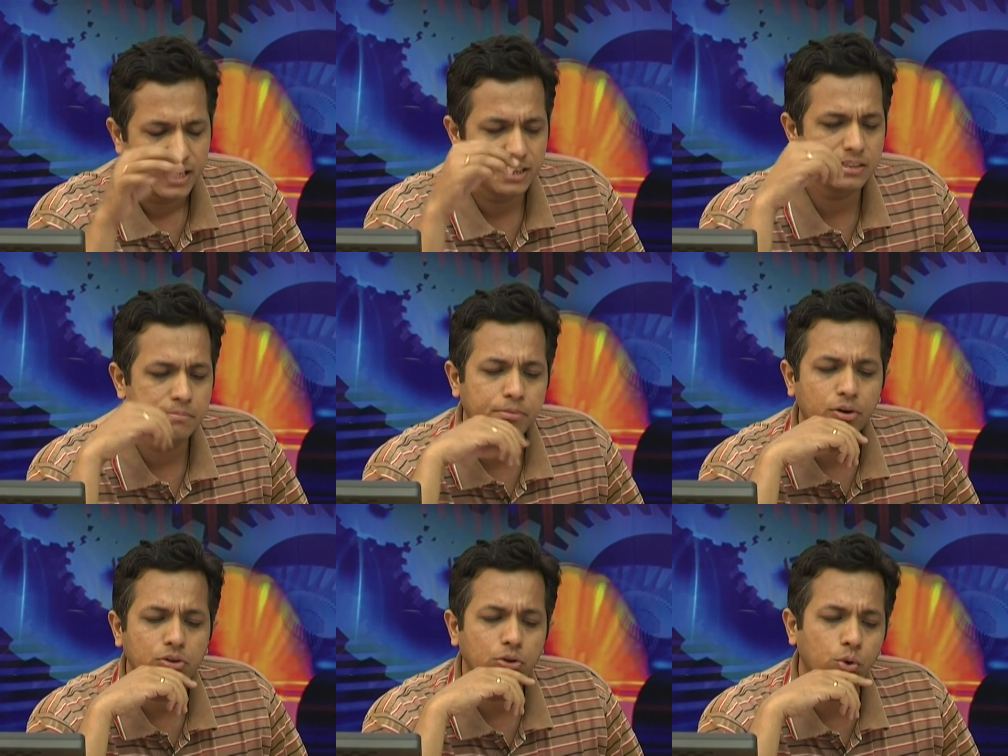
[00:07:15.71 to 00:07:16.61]
It is
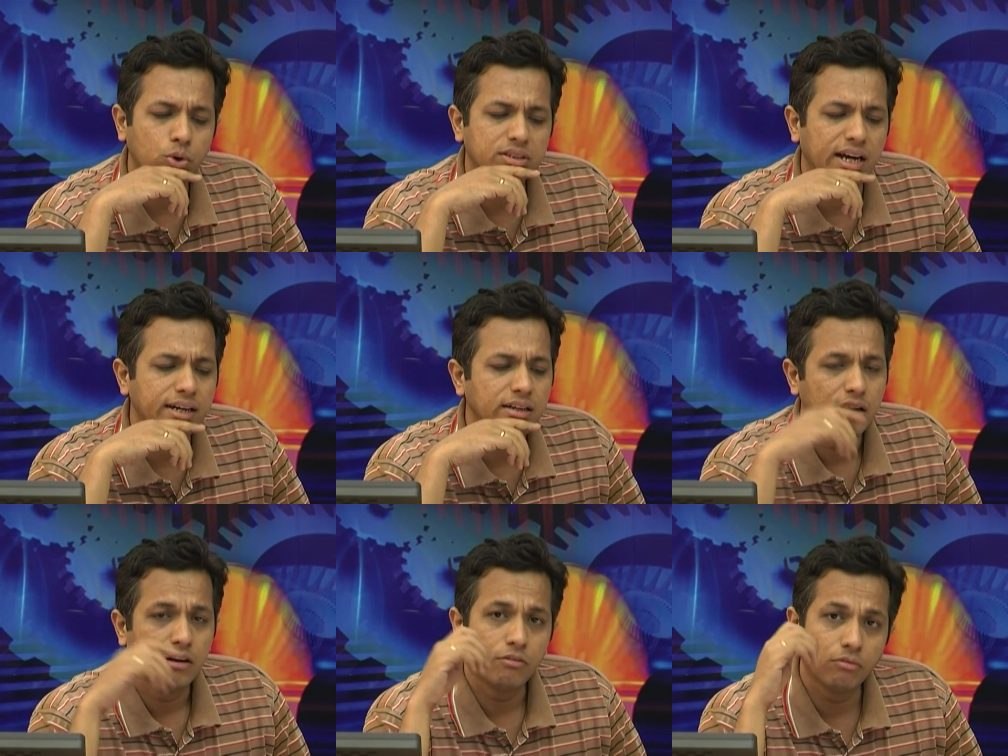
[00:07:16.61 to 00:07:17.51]
important to know that
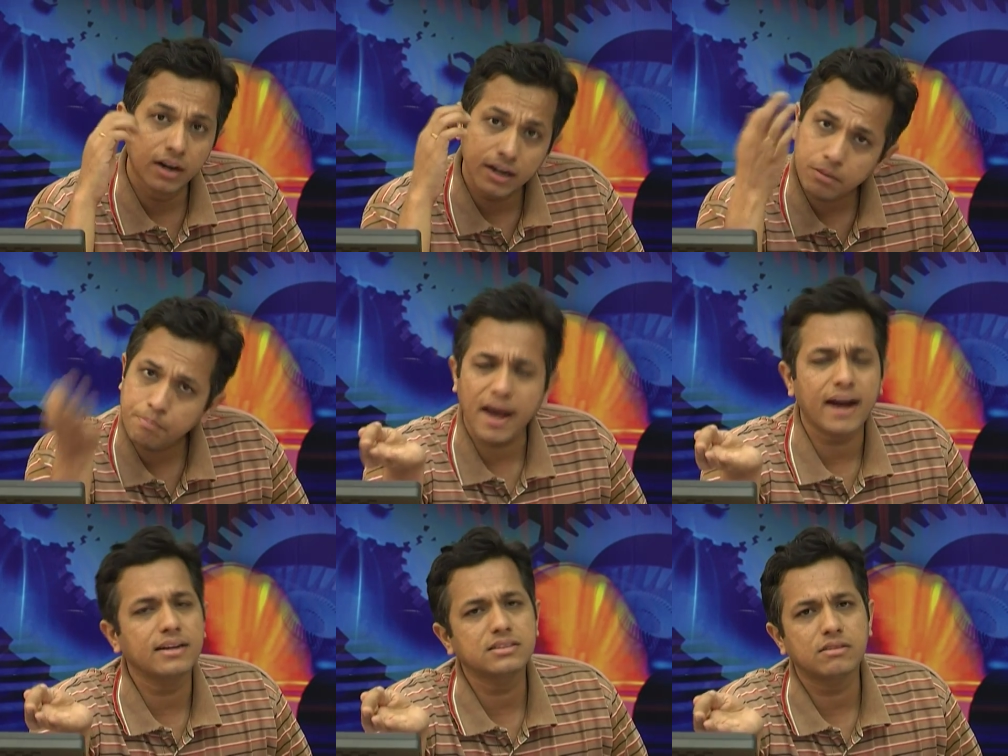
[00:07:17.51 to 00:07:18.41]

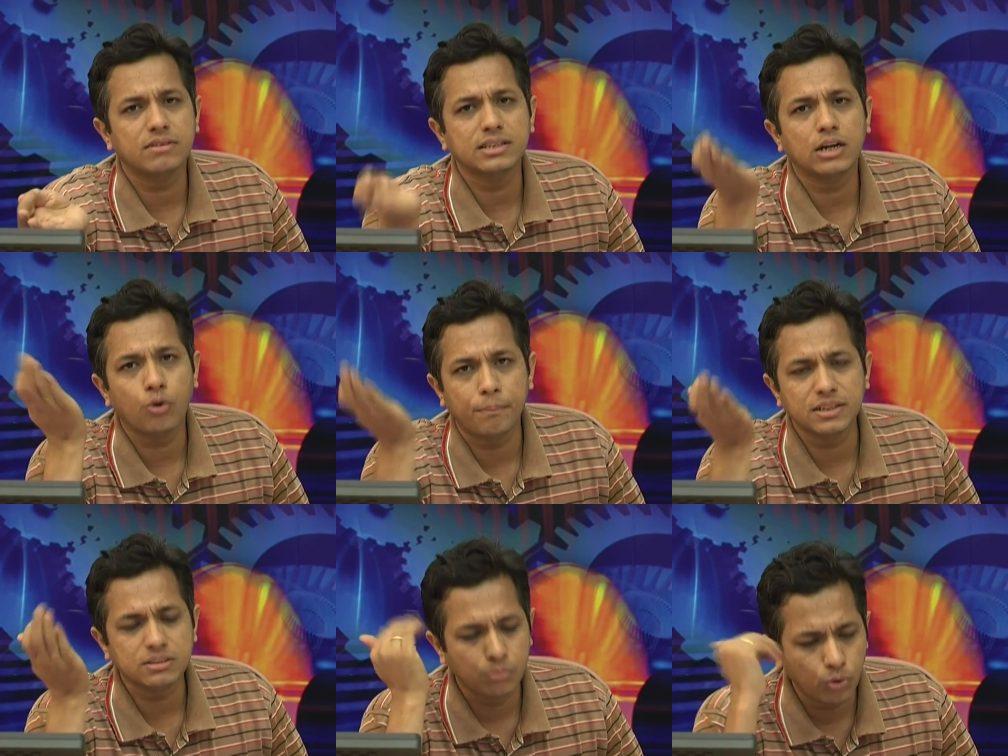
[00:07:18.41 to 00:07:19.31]
wordpad is the one that
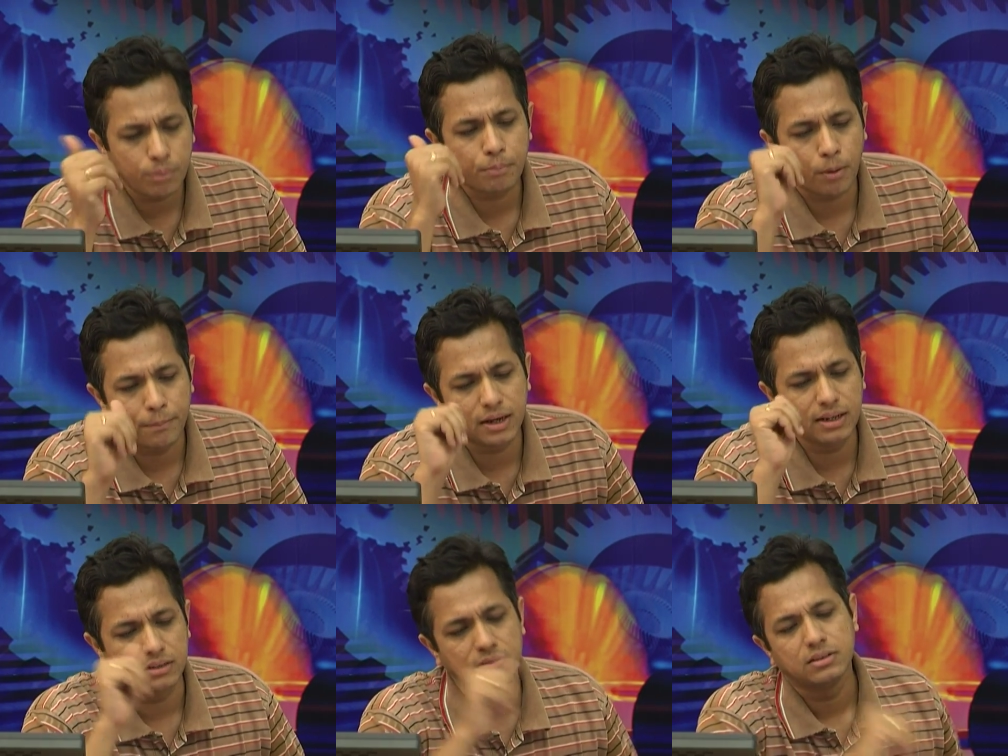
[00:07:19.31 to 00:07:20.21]
opens more properly